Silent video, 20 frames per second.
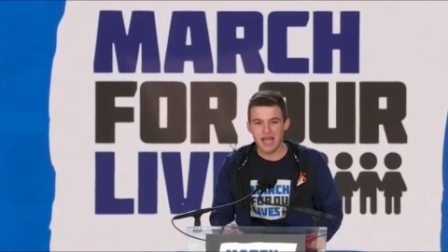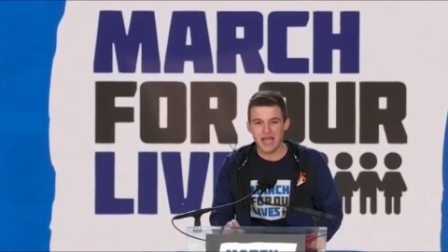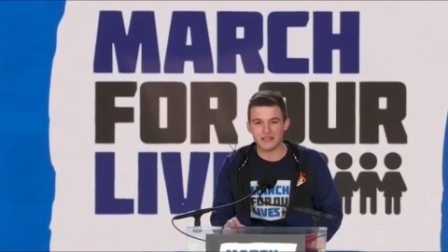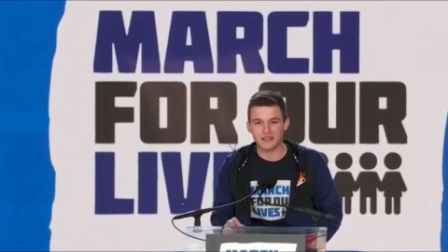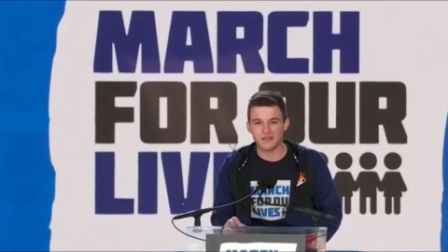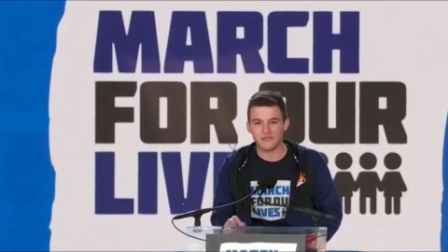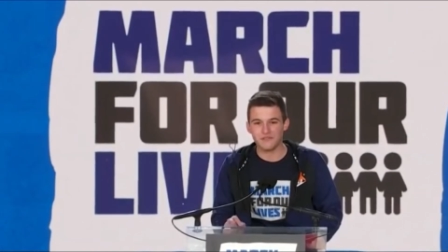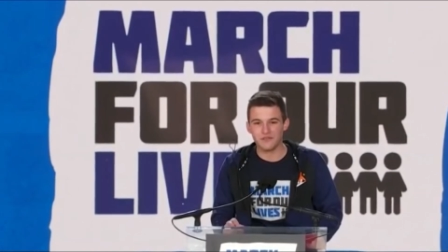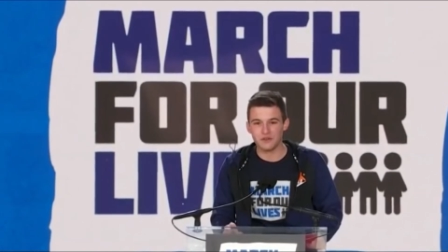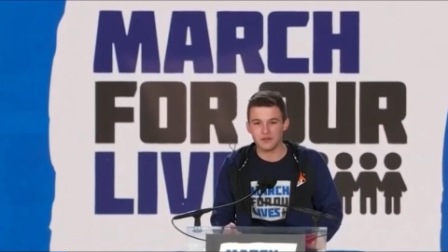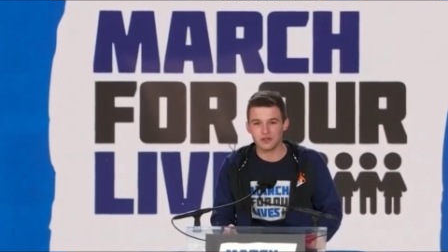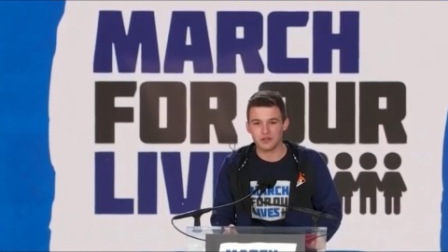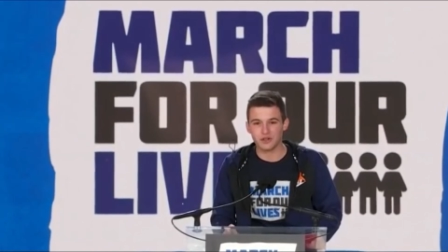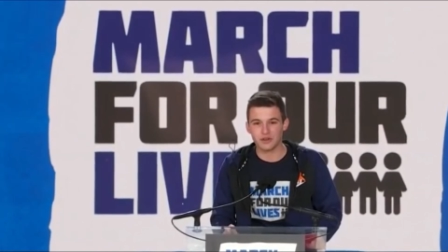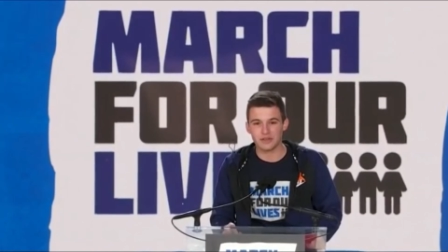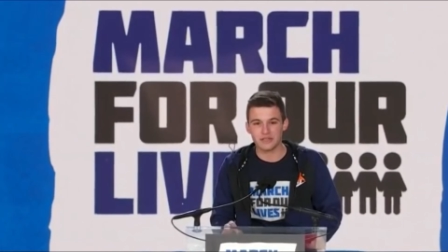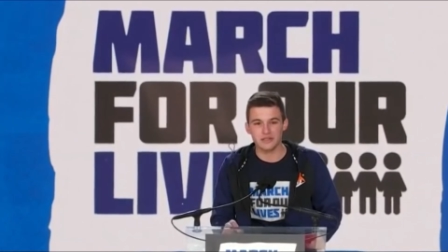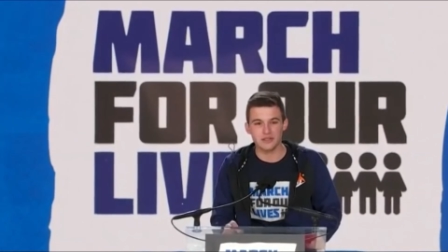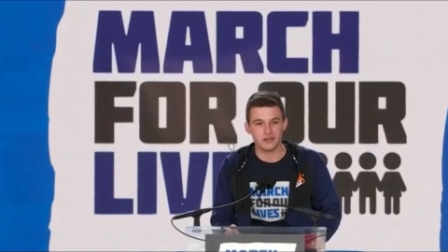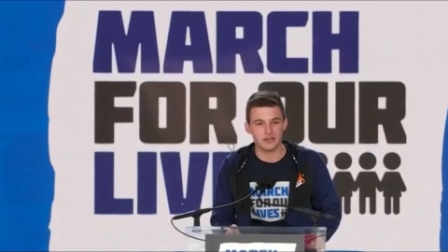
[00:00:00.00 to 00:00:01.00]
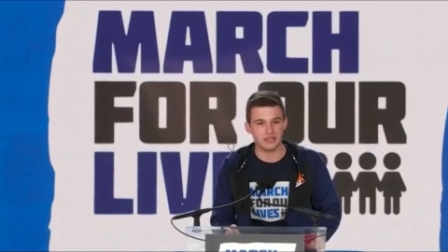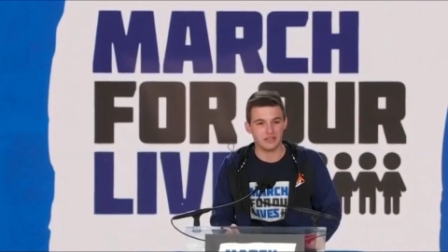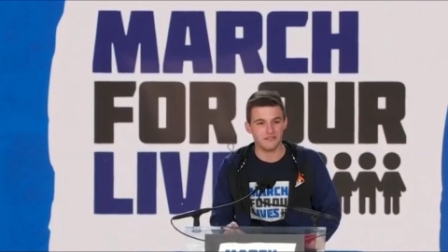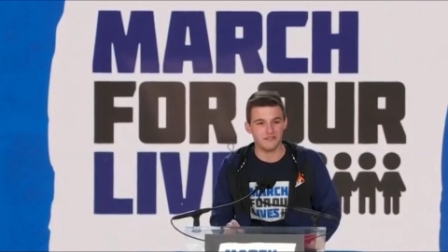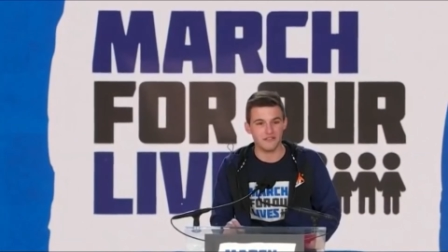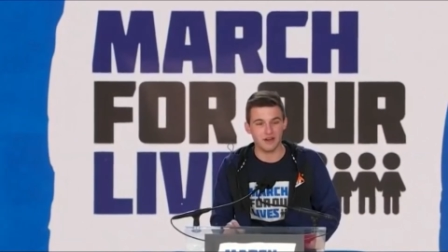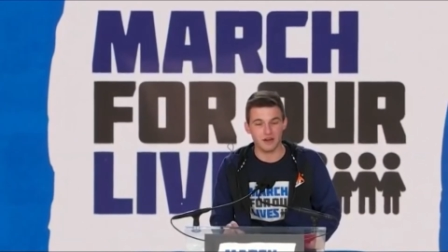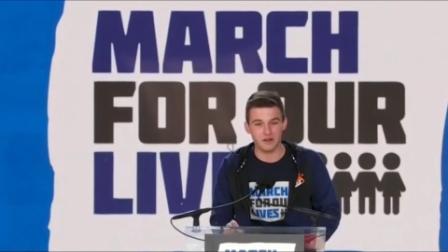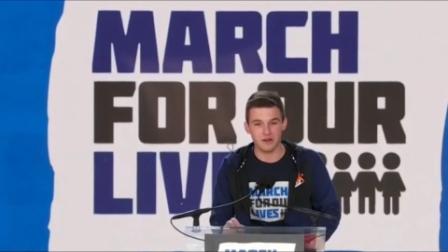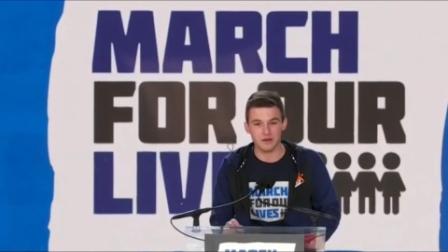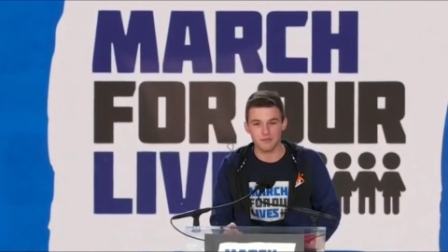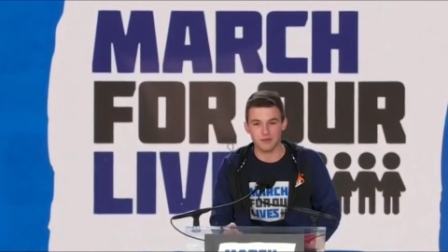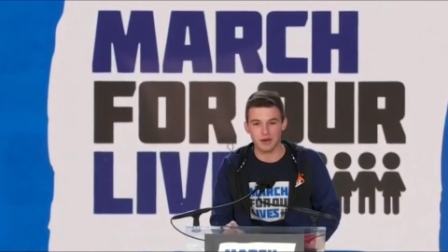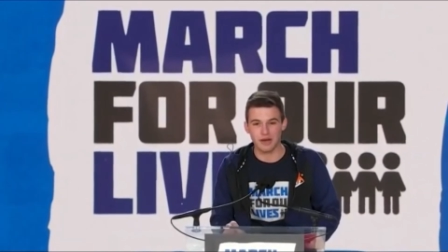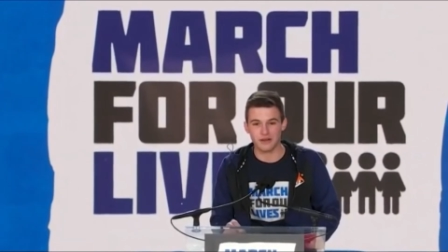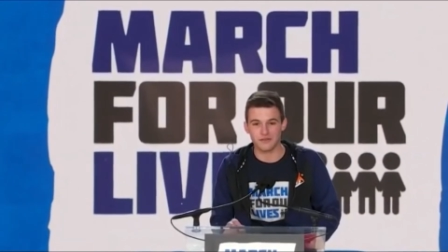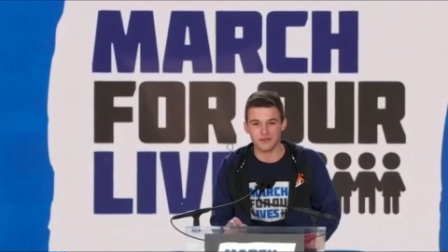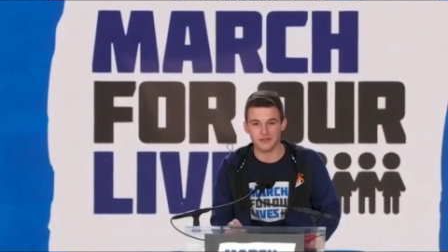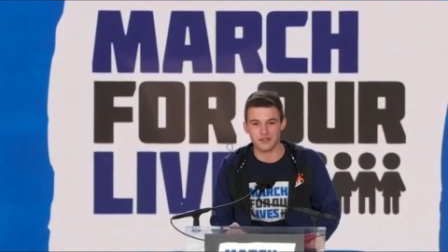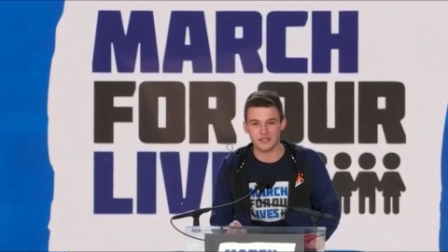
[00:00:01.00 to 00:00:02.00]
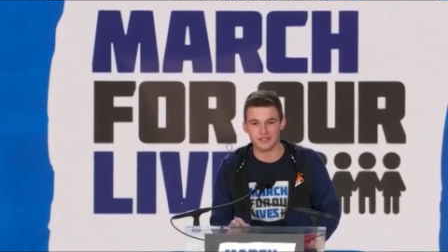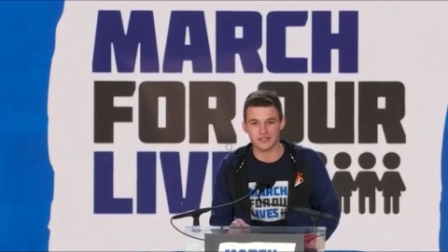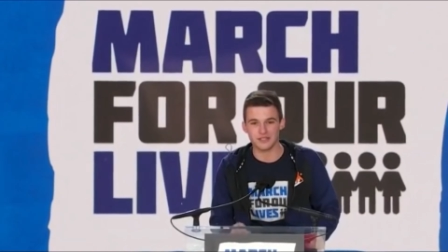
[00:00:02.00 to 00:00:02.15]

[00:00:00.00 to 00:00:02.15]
and the future is looking very bright for this